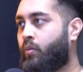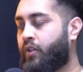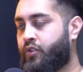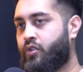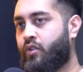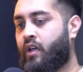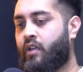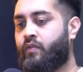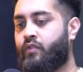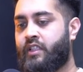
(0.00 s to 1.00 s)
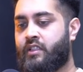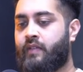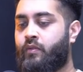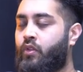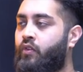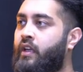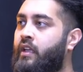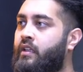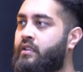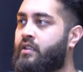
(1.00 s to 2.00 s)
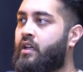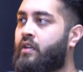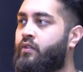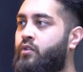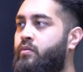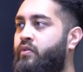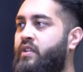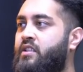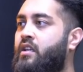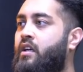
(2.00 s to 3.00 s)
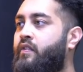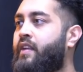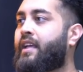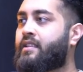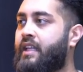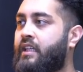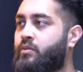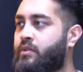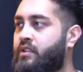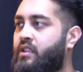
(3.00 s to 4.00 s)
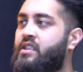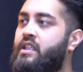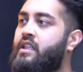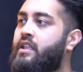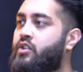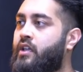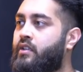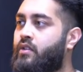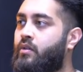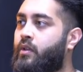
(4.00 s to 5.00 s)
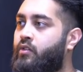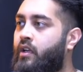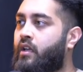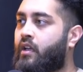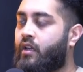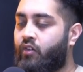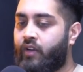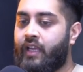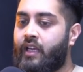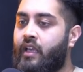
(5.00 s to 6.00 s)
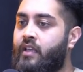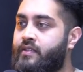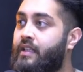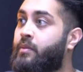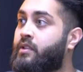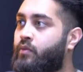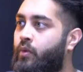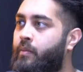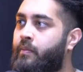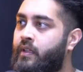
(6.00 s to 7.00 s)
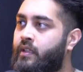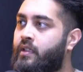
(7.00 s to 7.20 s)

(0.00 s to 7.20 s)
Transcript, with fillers: once you kind of reach level 3, it's kind of you've reached the kind of next stage, which is the teenage years. So we're trying to create a syllabus for them.